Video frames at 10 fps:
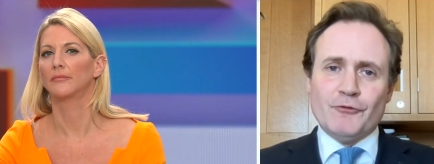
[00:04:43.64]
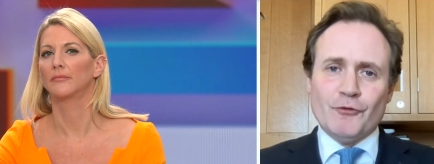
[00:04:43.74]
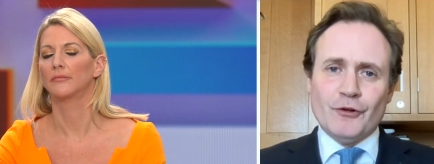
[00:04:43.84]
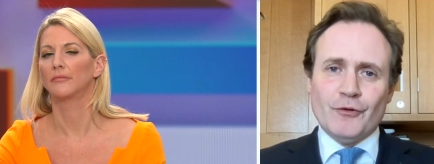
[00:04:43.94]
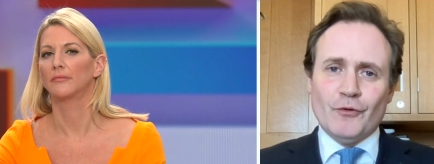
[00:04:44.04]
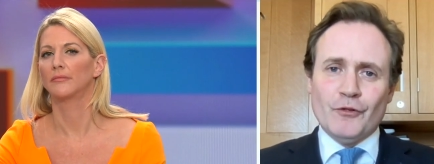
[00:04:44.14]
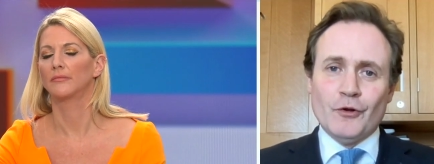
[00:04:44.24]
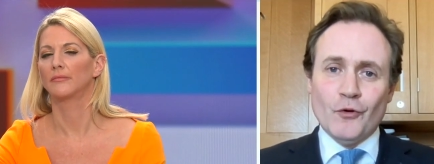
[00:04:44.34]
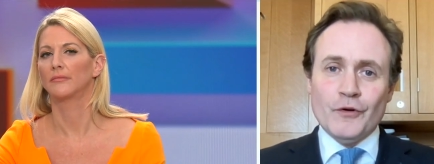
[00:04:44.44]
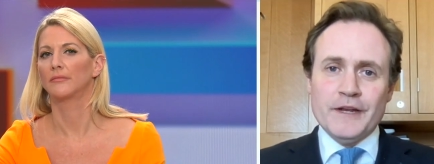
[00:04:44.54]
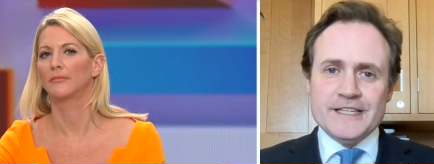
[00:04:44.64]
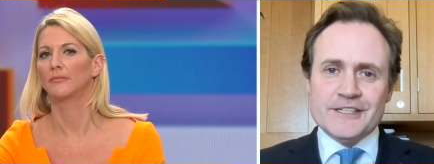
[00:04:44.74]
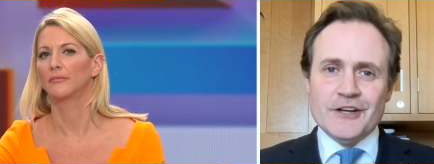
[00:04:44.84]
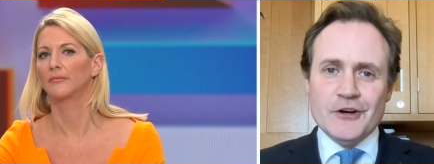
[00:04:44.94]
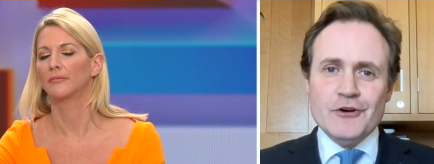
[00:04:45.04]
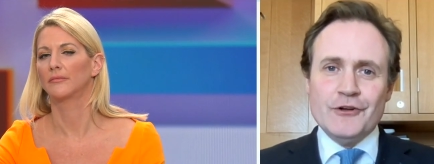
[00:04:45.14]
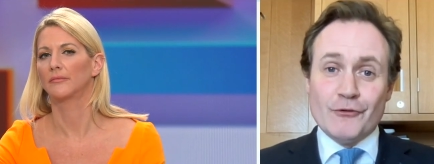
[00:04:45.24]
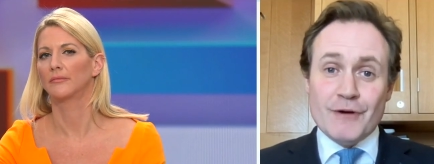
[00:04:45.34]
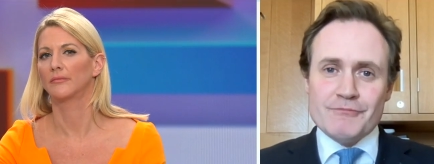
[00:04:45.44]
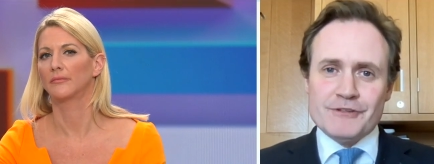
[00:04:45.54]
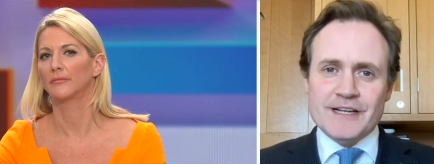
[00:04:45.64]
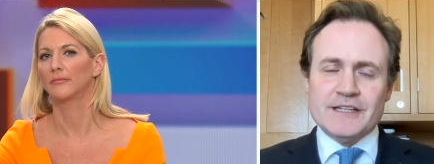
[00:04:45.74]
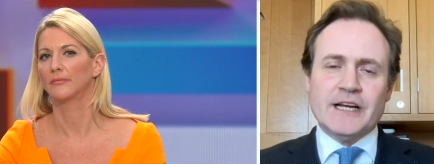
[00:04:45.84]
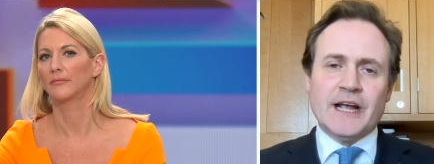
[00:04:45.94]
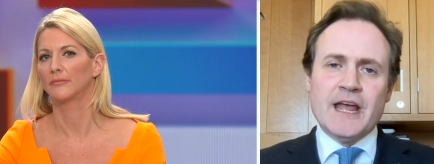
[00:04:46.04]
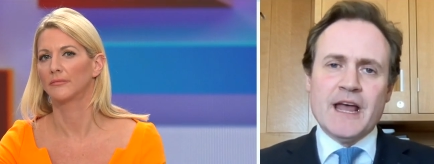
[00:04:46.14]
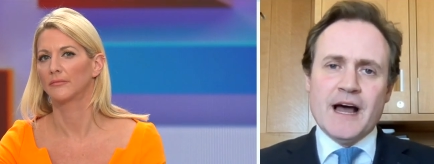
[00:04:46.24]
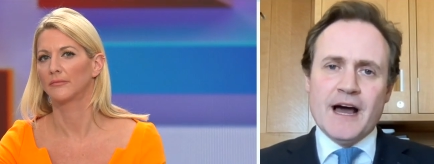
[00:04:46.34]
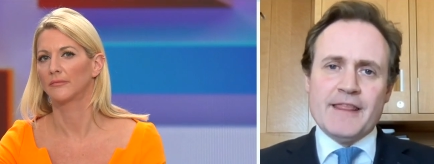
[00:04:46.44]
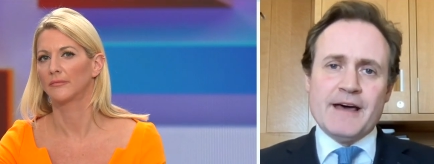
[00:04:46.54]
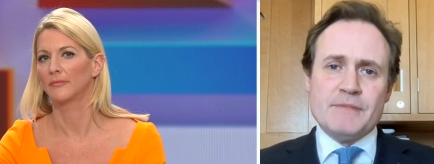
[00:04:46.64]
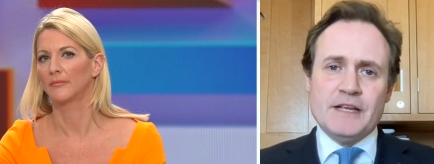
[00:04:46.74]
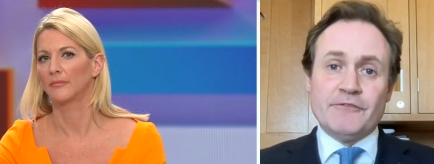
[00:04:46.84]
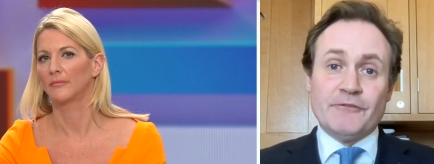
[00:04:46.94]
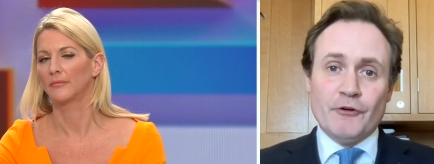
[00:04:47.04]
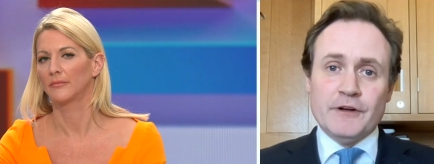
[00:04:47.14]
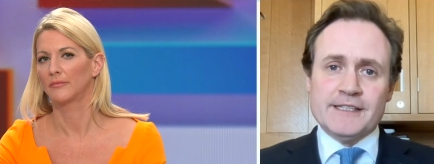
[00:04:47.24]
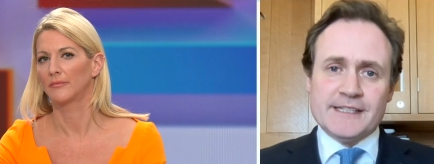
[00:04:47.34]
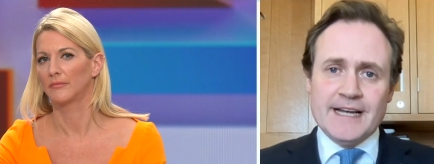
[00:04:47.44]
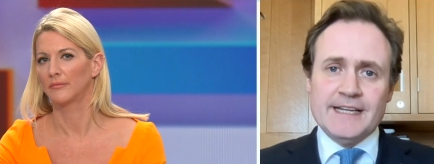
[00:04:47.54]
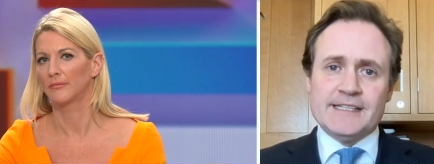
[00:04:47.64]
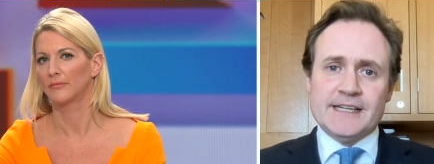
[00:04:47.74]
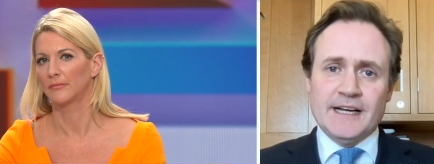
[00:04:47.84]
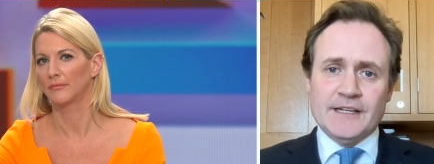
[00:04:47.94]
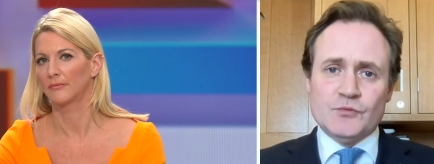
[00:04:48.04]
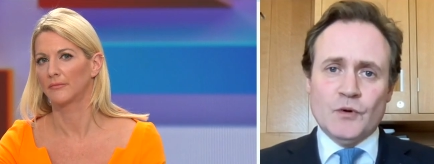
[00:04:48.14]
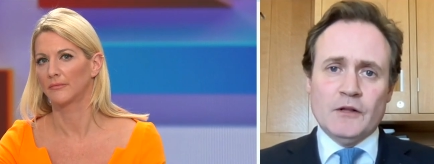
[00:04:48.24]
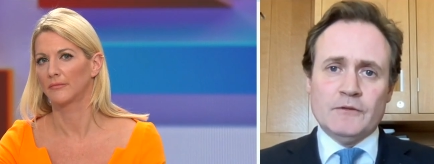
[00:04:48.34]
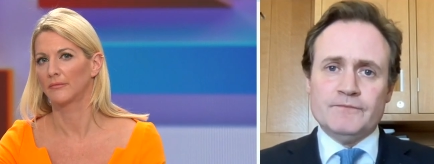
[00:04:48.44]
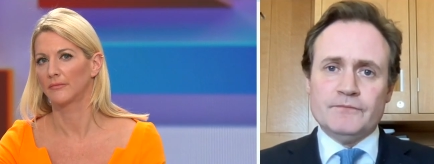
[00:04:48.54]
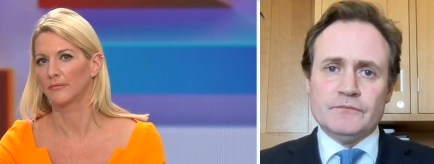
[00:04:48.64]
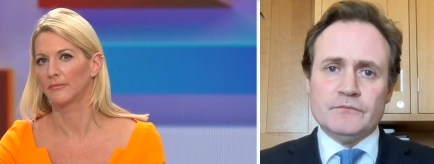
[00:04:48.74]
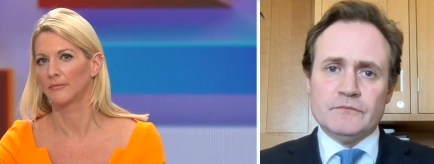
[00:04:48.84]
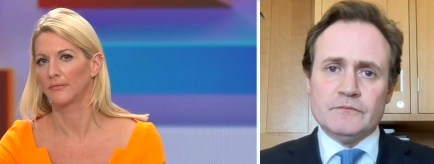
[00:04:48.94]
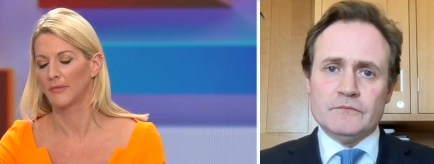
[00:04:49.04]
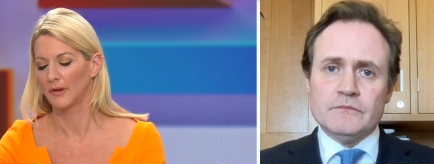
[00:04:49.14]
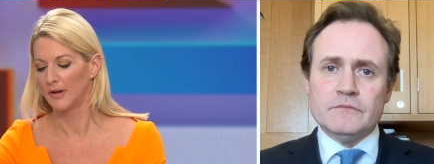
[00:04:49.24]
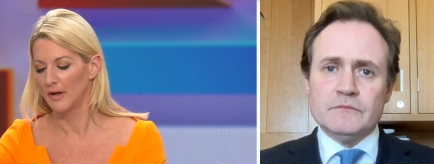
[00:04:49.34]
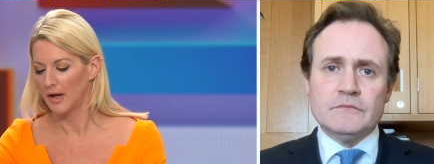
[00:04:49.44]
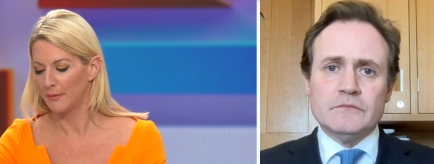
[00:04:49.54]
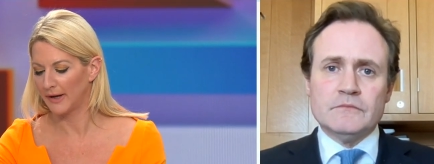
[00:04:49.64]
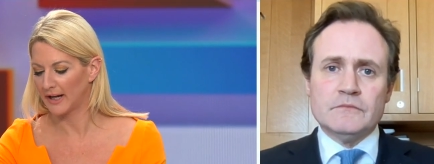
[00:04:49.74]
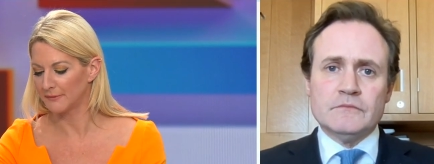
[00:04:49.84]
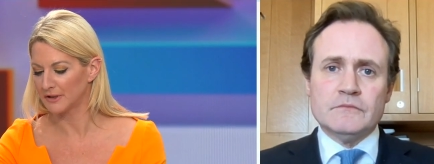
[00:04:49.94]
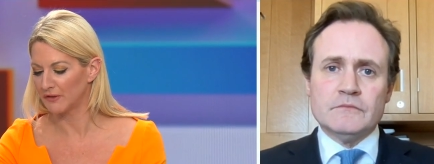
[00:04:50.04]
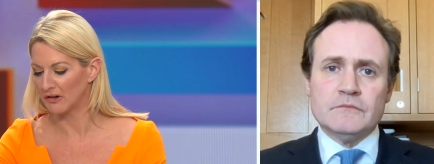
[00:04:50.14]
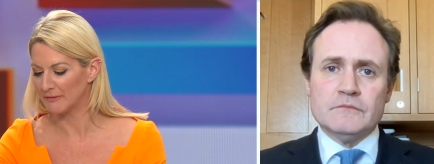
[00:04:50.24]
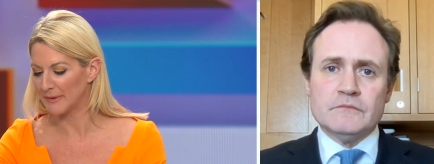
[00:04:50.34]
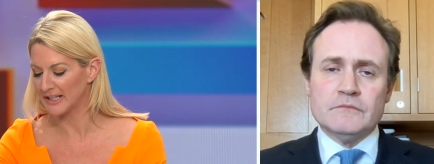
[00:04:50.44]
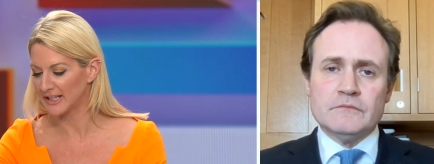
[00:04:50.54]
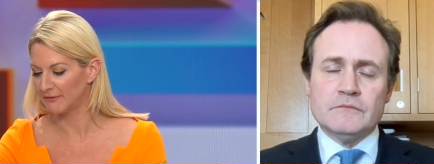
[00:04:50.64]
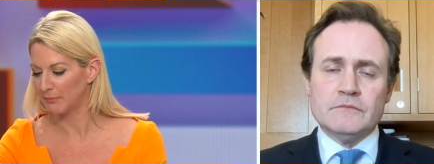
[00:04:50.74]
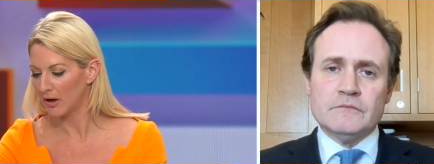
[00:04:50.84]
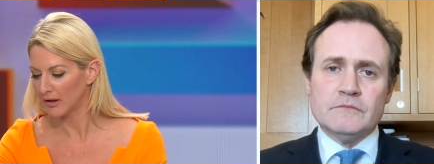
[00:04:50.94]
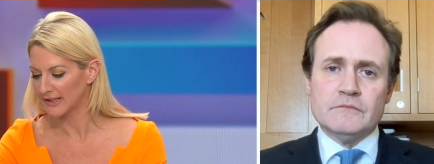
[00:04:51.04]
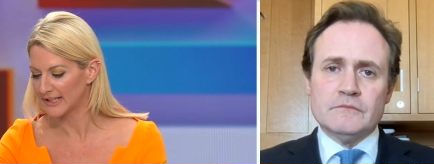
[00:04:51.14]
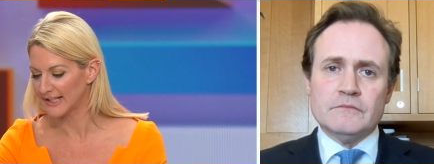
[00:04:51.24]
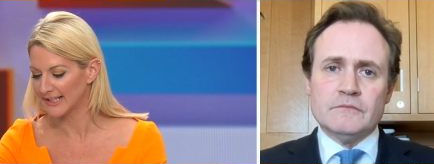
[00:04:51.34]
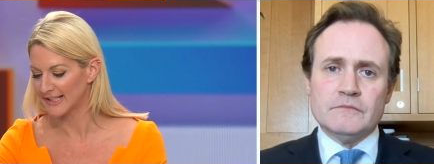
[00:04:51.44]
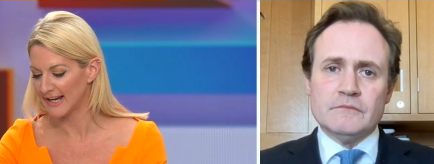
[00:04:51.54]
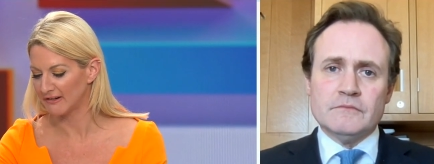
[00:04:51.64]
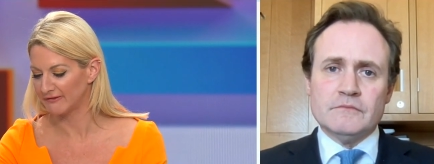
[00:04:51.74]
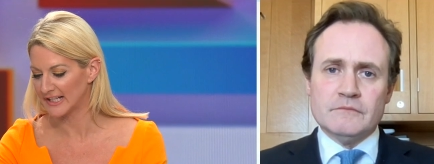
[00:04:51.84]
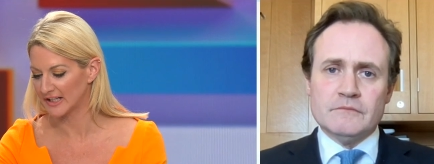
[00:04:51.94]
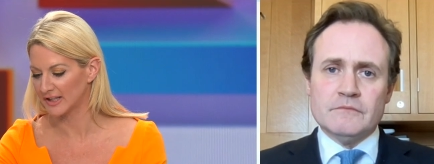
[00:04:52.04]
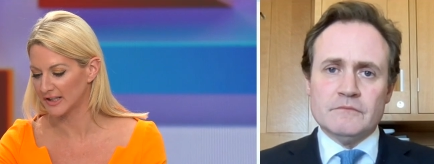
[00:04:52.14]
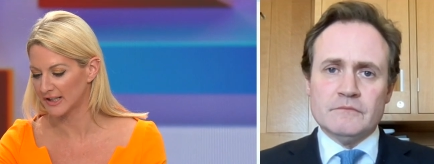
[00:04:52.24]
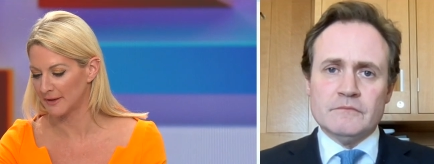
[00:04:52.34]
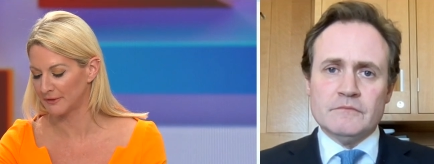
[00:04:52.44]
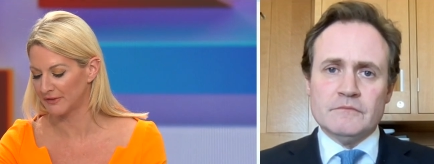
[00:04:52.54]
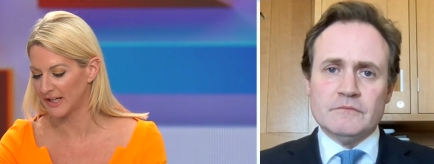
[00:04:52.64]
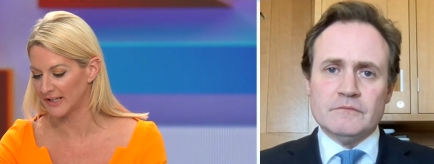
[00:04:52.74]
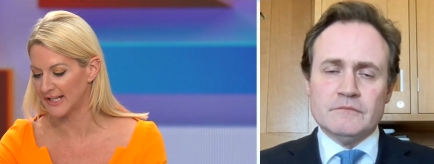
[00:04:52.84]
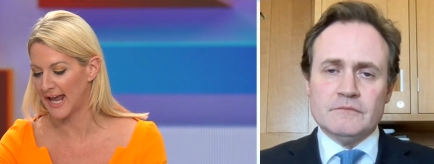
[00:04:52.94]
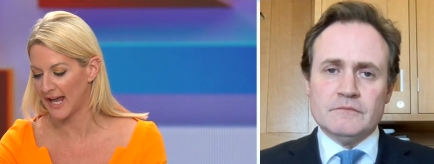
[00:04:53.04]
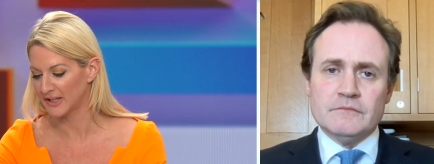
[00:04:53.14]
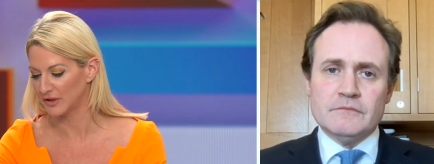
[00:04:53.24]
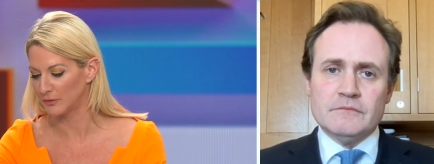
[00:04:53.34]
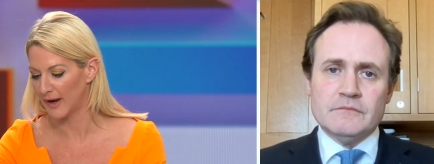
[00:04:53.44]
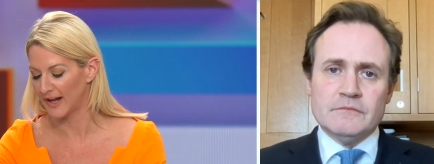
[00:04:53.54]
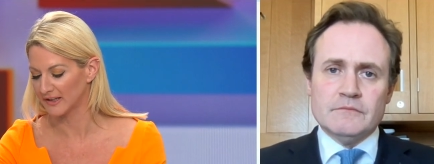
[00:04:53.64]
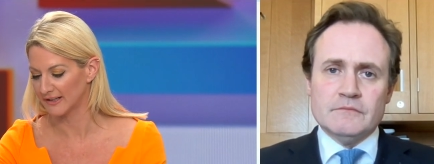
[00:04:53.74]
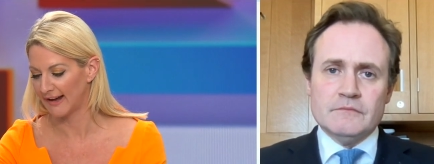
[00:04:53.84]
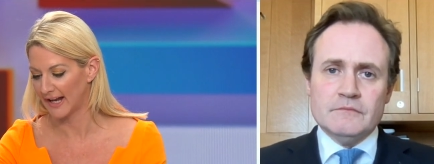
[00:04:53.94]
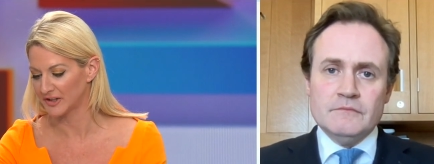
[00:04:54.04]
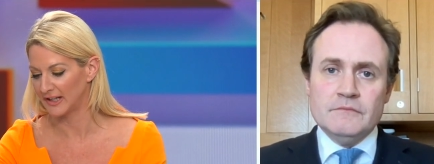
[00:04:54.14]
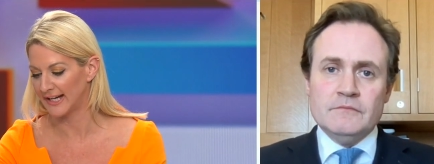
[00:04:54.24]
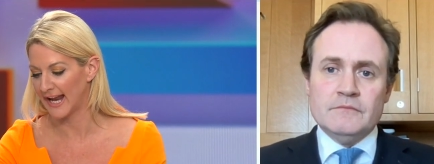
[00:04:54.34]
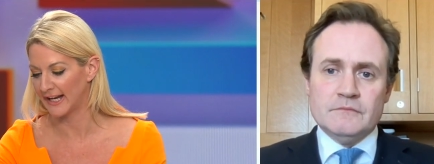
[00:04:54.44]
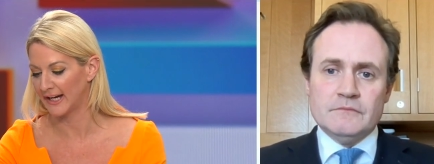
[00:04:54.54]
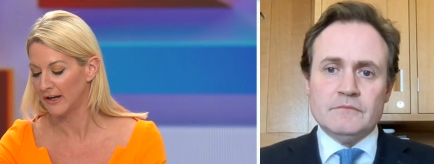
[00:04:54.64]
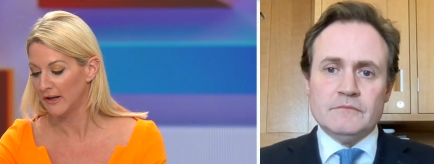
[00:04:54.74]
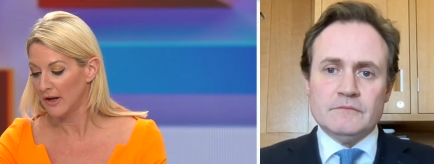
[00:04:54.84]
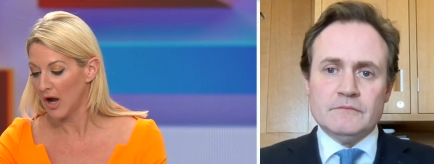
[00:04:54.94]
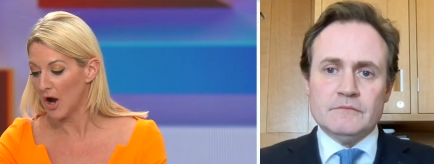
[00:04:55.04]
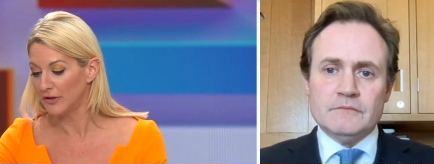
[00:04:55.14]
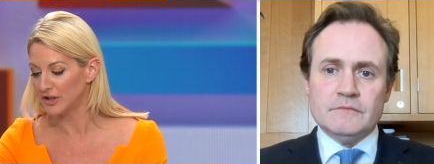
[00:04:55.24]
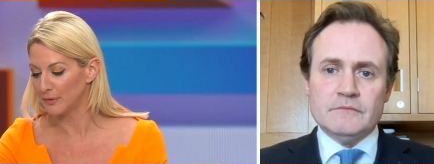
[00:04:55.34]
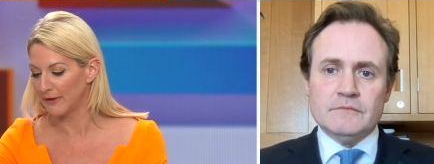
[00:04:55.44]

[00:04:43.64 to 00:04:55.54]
Speaker 1: before the law, the law needs to know who you're representing. And that means foreign states as well.
Speaker 2: And when it comes to vulnerability of politics, is there a risk that some of these ne'er-do-wells are actually getting undue